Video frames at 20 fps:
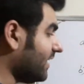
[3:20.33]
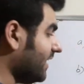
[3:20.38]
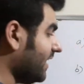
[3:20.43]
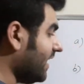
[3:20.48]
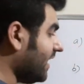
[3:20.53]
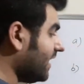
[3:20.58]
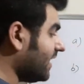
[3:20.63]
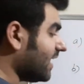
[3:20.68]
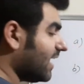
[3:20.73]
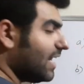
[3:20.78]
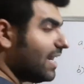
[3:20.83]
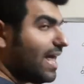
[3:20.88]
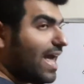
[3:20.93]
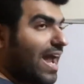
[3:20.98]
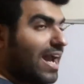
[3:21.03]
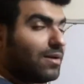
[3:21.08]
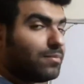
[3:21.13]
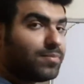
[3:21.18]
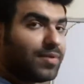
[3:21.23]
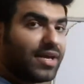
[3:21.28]
needle
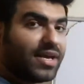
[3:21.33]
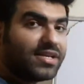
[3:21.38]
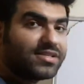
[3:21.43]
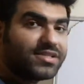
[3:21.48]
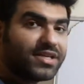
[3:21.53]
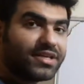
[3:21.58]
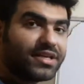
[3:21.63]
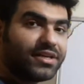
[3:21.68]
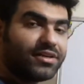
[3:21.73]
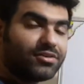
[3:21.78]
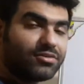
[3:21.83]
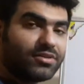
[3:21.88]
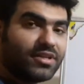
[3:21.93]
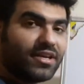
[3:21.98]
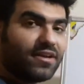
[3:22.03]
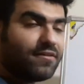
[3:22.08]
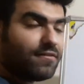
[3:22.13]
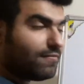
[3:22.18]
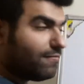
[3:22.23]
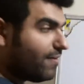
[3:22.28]
and place it into
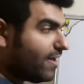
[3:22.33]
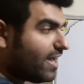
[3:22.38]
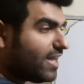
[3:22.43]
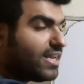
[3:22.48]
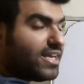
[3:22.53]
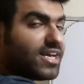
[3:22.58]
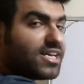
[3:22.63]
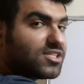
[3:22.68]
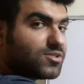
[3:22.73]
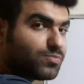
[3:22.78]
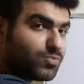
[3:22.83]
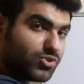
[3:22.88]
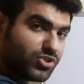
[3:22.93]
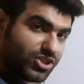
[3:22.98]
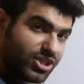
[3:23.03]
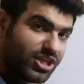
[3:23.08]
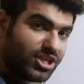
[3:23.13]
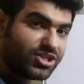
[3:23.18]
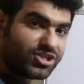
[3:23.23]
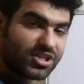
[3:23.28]
the various
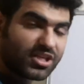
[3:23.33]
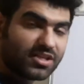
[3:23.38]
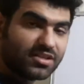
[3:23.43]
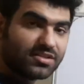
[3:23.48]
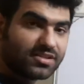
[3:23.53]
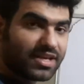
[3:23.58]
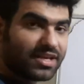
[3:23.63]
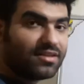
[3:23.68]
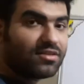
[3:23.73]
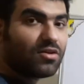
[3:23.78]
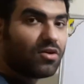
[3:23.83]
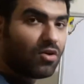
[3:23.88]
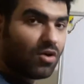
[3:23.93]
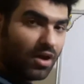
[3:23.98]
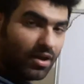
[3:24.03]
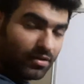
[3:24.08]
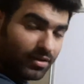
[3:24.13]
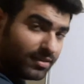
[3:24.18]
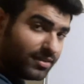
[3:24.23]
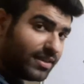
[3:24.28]
positions in
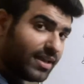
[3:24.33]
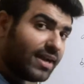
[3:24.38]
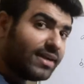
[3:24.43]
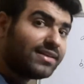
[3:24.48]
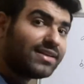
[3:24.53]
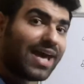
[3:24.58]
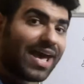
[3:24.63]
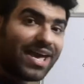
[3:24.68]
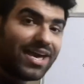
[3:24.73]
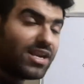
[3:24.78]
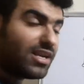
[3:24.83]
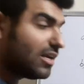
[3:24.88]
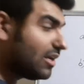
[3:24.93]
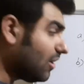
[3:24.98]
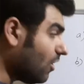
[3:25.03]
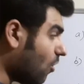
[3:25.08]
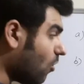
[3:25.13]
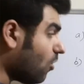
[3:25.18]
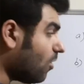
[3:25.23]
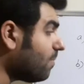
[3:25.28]
the entire
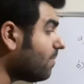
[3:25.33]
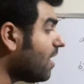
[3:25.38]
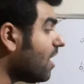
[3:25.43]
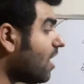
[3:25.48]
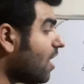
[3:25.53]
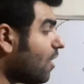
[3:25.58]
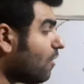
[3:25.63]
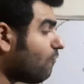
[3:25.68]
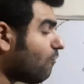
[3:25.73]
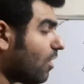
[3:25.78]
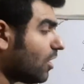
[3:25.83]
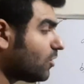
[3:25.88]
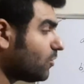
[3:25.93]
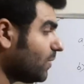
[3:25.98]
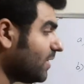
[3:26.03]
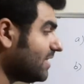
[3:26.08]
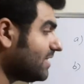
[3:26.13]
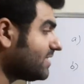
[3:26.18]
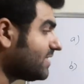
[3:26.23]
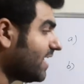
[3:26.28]
globe, what
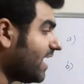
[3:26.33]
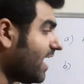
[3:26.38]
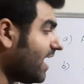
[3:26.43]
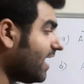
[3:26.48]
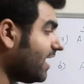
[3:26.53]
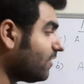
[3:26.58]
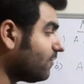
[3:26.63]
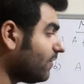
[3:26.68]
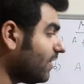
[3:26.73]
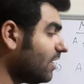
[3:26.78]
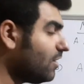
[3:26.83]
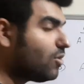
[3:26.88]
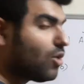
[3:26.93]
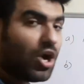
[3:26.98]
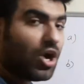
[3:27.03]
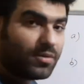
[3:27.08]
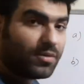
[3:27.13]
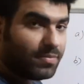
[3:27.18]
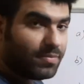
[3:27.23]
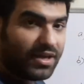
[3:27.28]
we'll say, it will
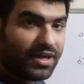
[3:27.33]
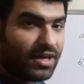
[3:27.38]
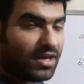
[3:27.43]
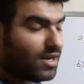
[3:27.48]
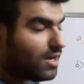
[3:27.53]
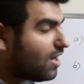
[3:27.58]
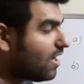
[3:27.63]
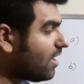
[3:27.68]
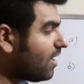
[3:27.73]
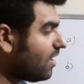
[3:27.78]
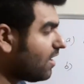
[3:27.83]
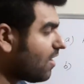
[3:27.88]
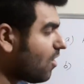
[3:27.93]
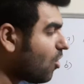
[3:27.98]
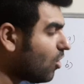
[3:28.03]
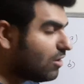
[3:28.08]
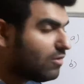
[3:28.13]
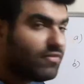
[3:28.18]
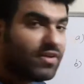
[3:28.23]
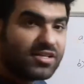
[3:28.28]
not be
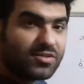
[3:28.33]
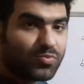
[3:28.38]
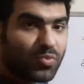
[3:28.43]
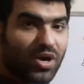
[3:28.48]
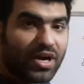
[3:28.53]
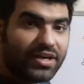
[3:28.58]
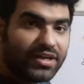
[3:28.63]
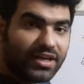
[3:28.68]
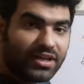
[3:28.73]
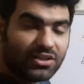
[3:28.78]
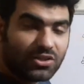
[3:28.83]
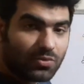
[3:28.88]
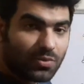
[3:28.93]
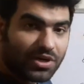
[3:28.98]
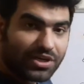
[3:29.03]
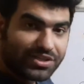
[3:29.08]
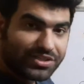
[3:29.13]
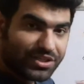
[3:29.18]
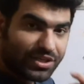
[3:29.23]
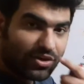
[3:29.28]
always pointing
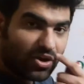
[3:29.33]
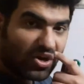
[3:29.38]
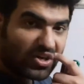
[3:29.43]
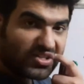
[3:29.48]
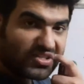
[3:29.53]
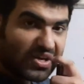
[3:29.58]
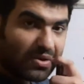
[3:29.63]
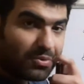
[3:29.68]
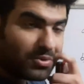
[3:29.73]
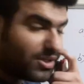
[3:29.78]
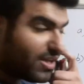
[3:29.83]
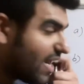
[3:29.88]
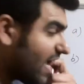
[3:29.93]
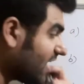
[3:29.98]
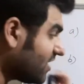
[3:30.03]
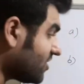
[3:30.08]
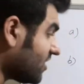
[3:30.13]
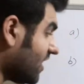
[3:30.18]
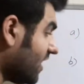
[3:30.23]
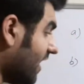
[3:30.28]
towards the north-south
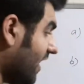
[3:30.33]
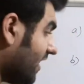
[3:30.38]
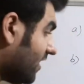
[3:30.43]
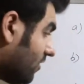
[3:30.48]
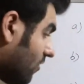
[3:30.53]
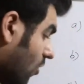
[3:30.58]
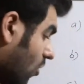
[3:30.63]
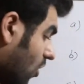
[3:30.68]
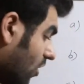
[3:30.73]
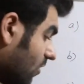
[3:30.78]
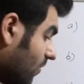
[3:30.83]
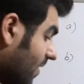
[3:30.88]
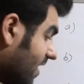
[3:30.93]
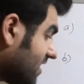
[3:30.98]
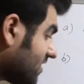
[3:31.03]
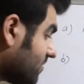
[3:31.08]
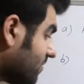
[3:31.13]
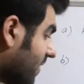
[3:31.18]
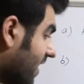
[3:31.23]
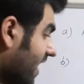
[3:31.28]
direction. It
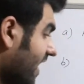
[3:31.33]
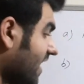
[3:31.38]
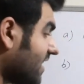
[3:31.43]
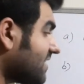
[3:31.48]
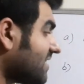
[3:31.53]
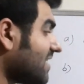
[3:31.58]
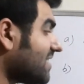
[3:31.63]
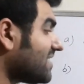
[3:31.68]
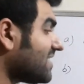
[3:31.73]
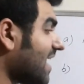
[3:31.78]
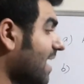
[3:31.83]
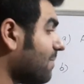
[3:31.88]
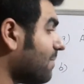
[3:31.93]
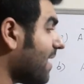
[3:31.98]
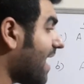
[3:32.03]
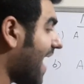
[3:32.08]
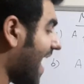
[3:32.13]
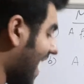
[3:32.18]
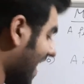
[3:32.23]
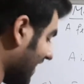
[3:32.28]
always makes
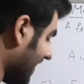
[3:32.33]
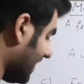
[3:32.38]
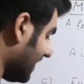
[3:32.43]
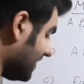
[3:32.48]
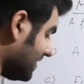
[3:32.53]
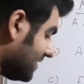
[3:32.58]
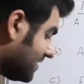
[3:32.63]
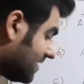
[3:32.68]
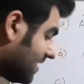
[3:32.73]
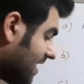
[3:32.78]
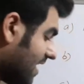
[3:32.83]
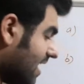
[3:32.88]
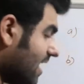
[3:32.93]
some angles.